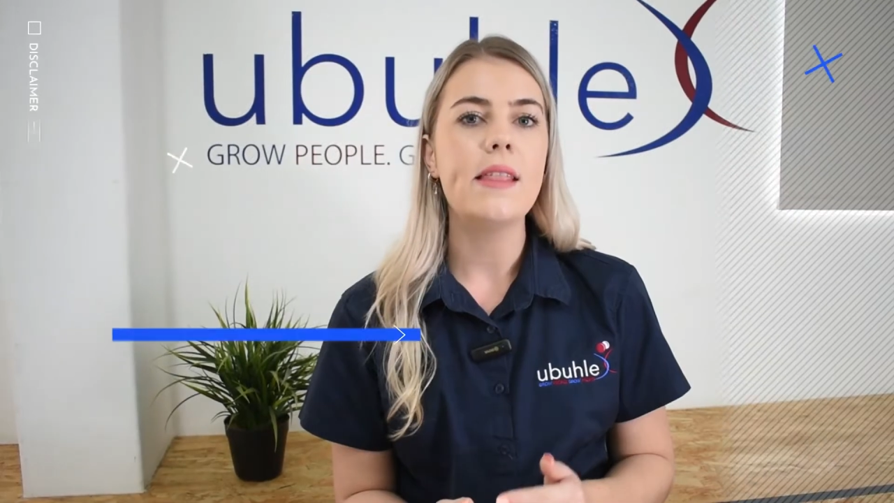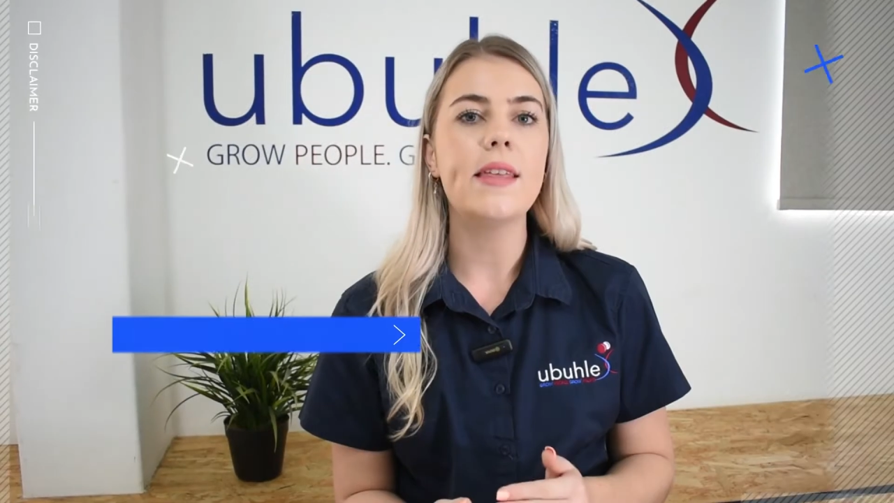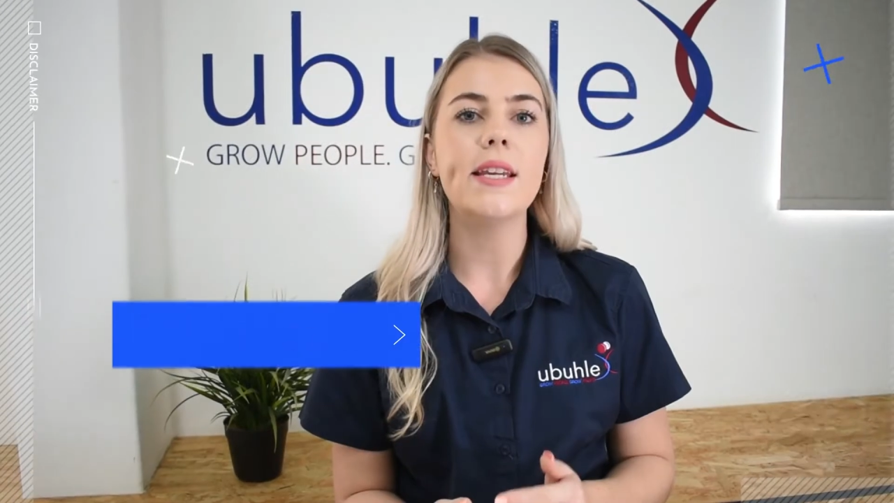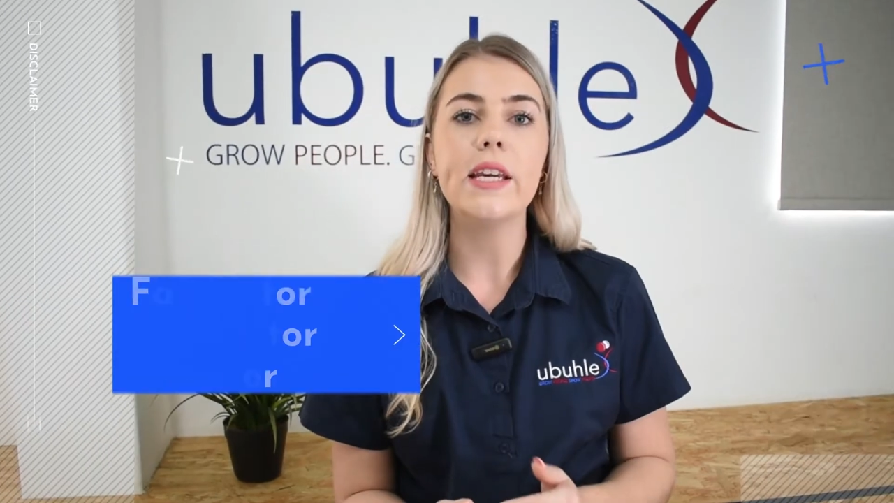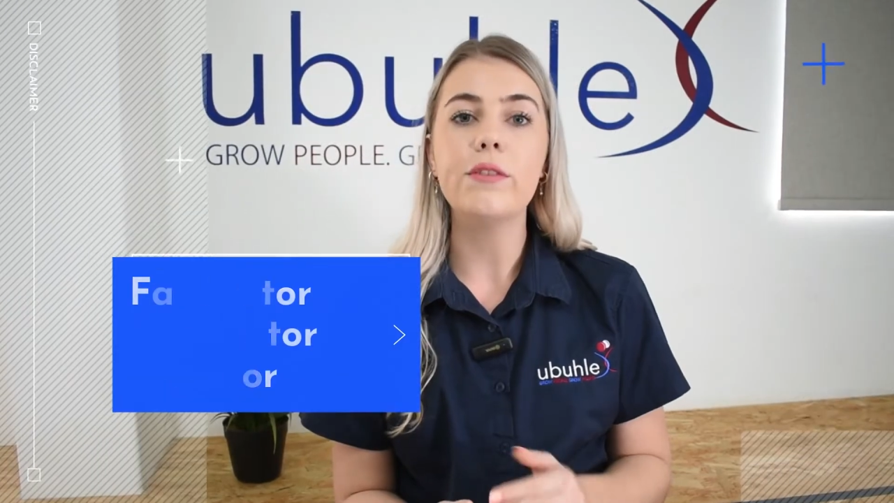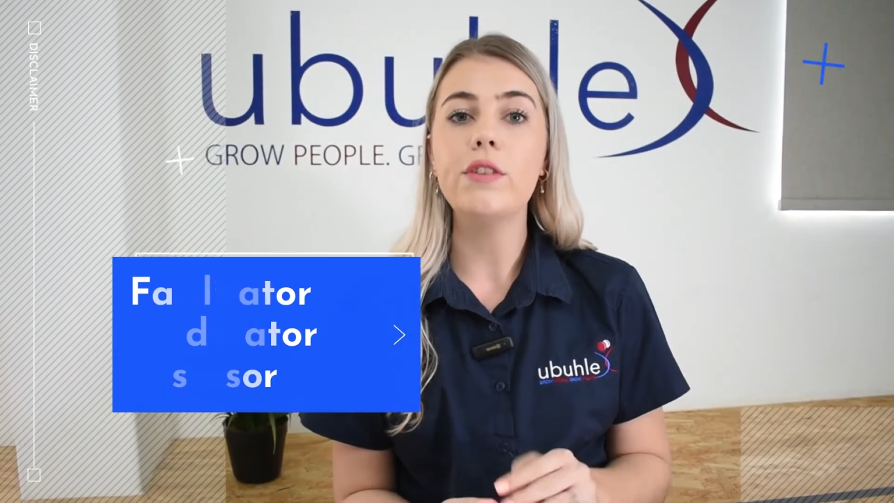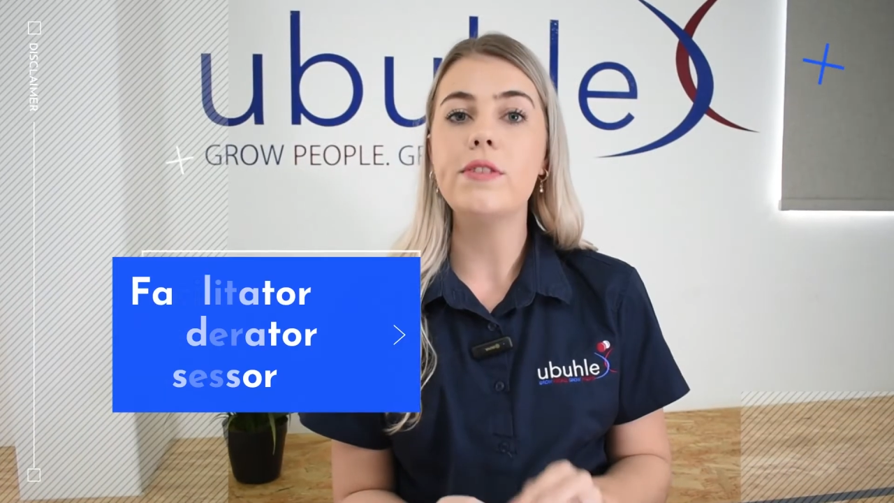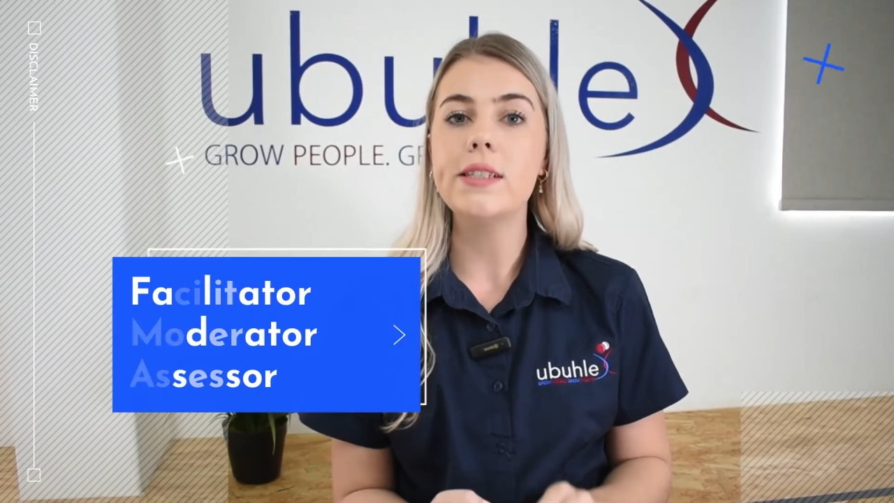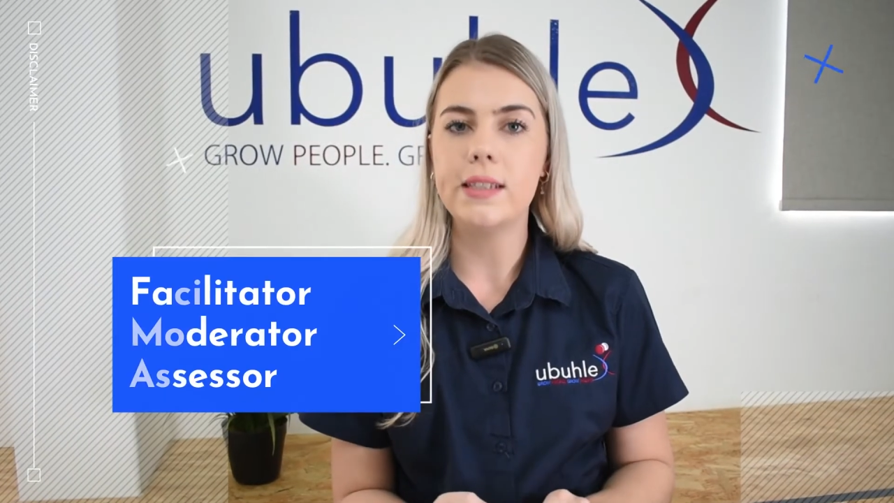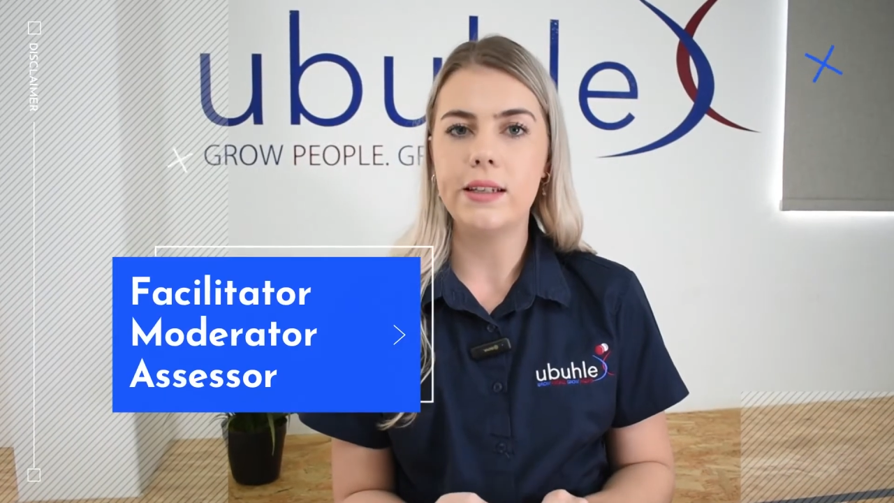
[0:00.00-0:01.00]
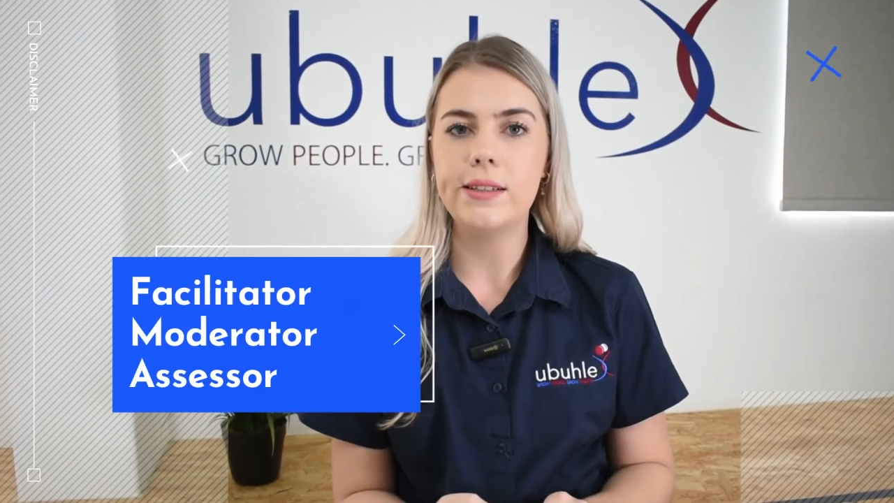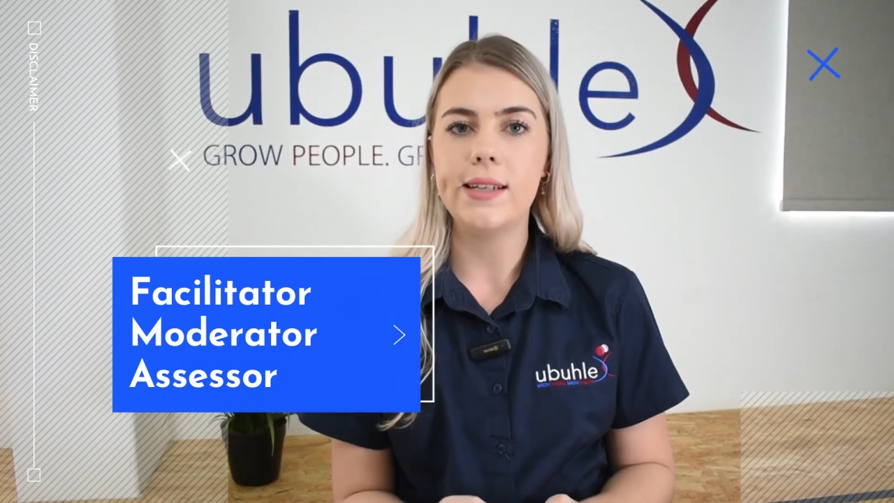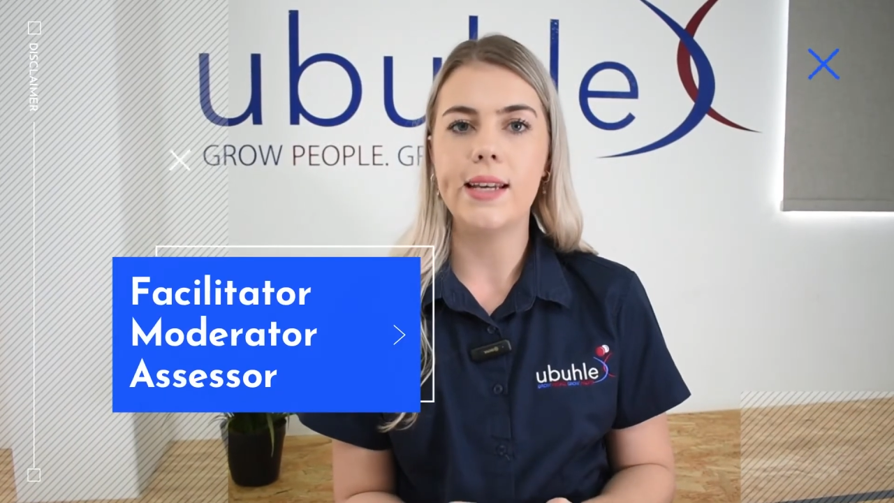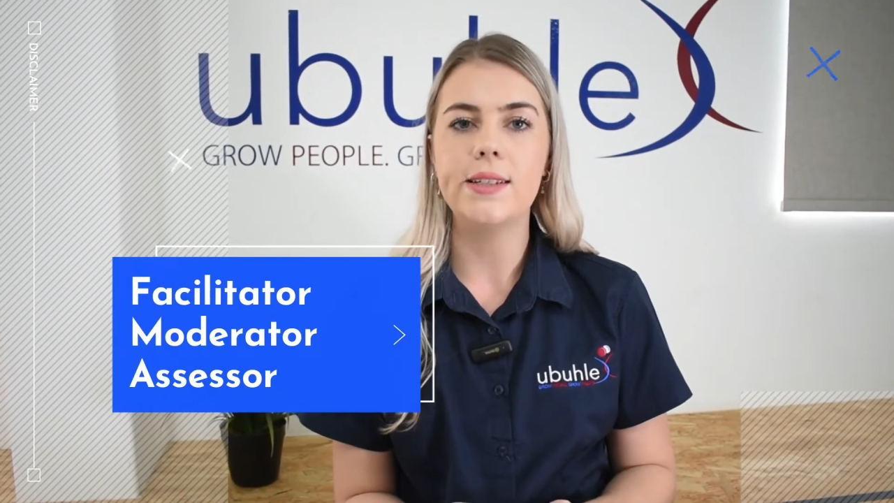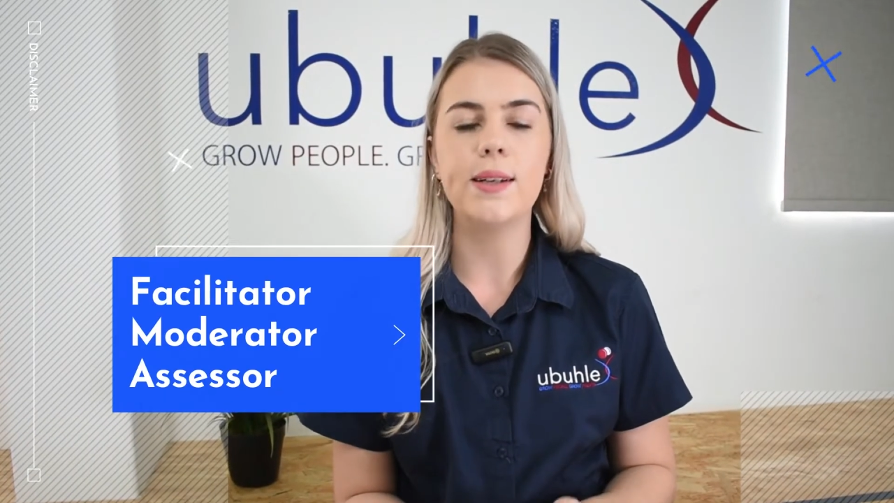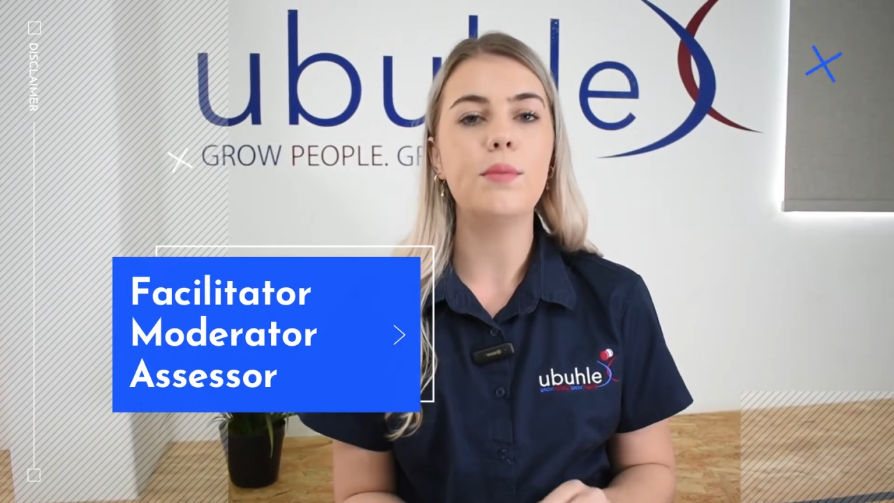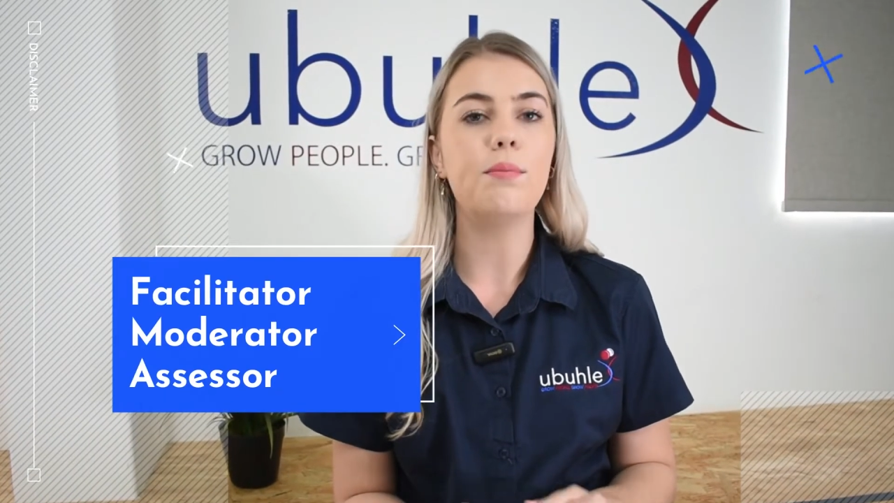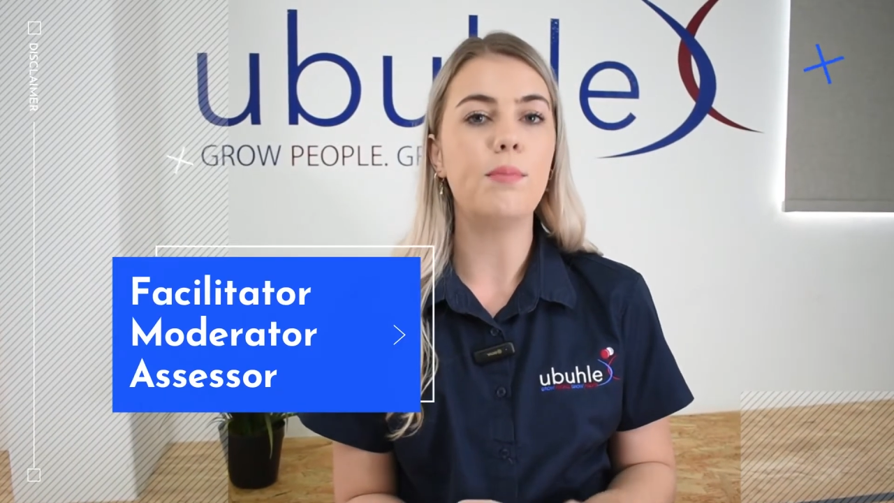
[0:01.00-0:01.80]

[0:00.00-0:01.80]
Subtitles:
that every facilitator,